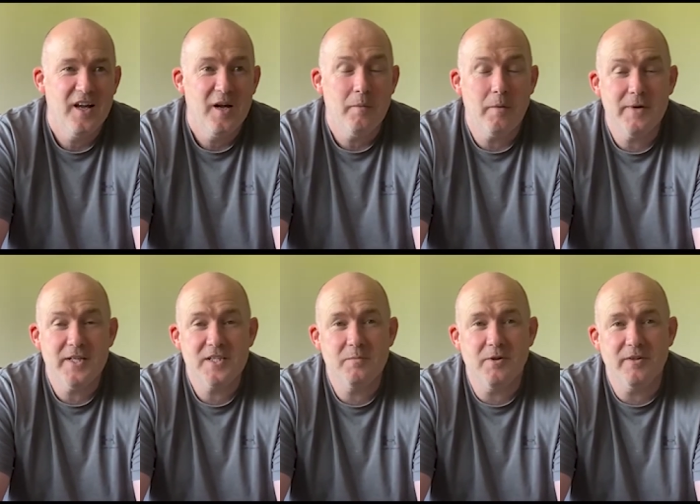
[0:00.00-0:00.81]
My main
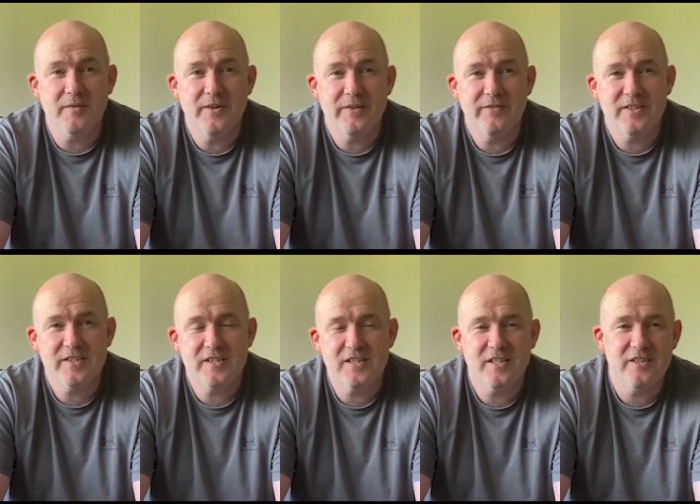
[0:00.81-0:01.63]
sporting memory at
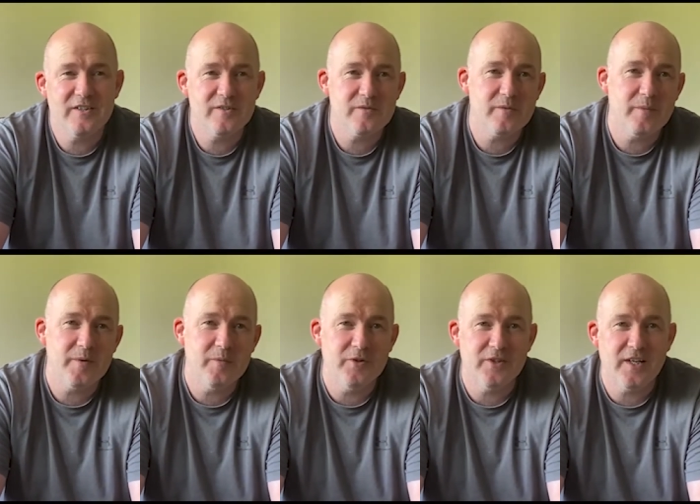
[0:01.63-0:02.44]
St. Ciarán's was when we
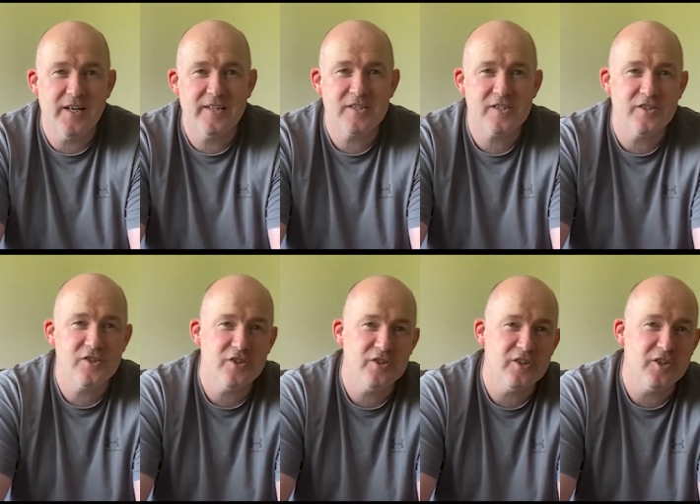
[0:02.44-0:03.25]
won the Leinster
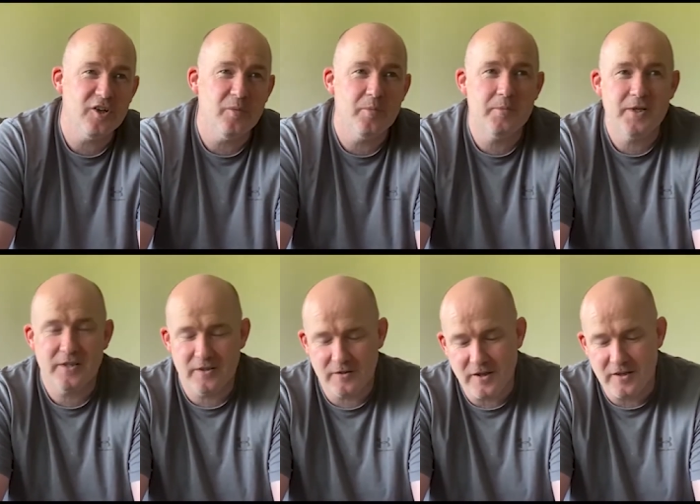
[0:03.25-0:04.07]
Junior Cup,
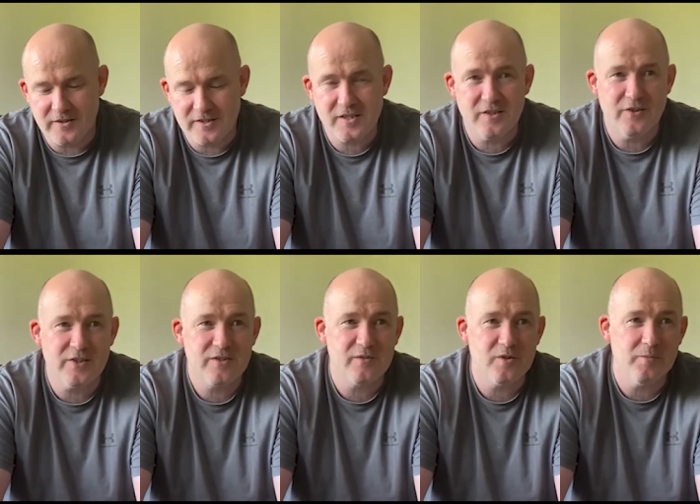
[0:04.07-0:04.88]
beating McConnell
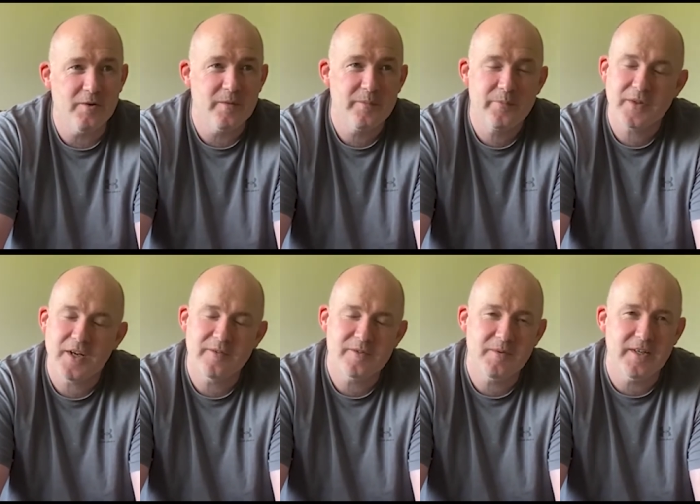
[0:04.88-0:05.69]
Schools from Dublin. I
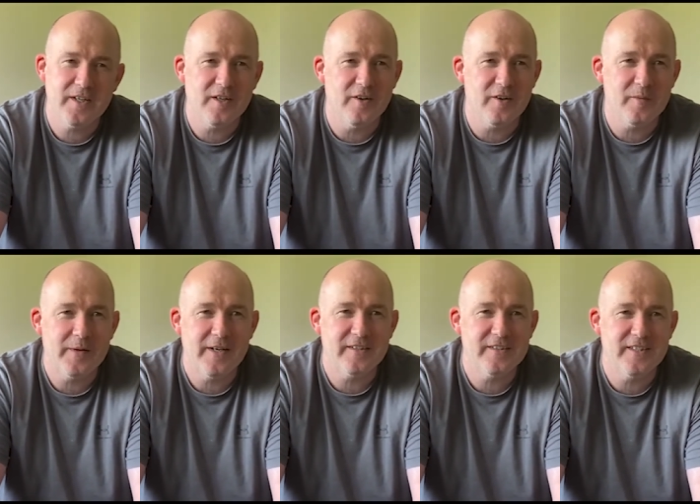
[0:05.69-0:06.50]
was playing
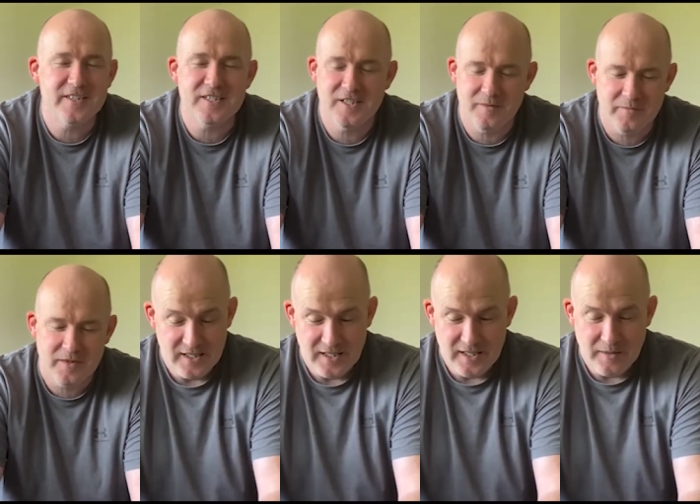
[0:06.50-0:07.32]
cornerback on that team.
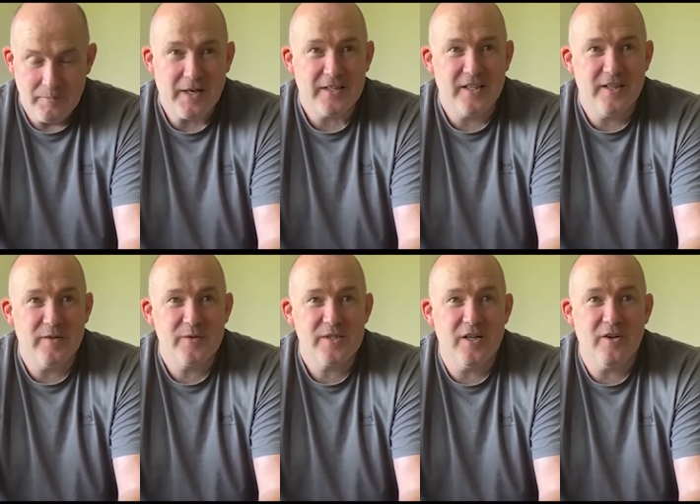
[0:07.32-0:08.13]
Back then it
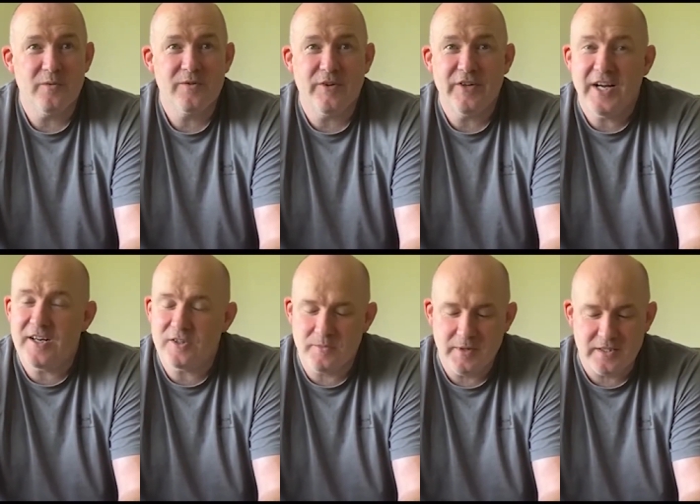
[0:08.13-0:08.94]
was always very
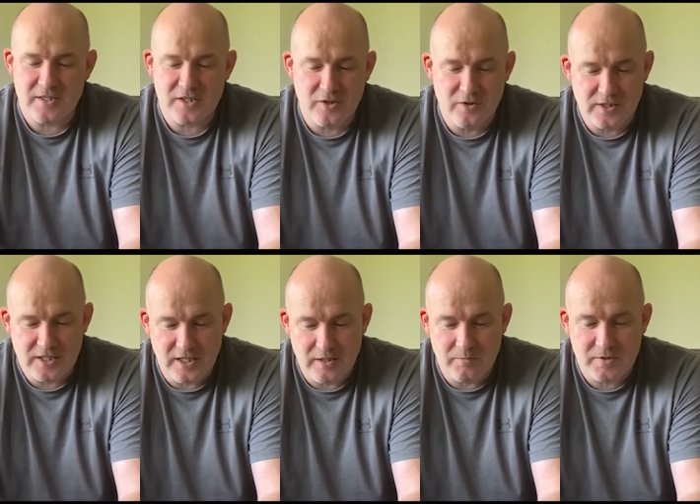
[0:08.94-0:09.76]
hard to make the school
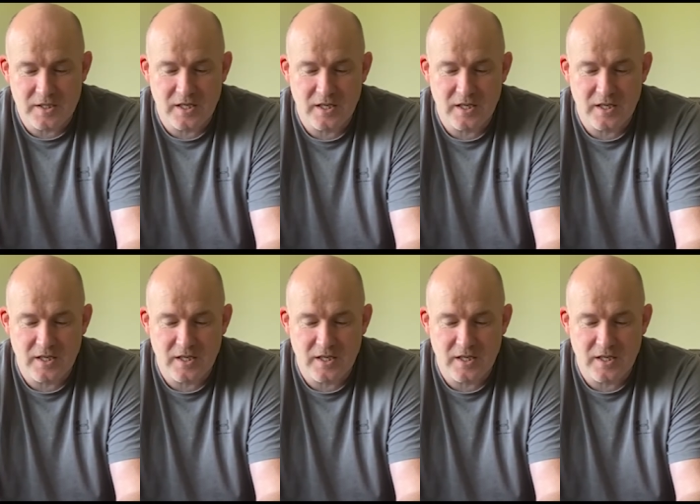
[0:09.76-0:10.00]
teams.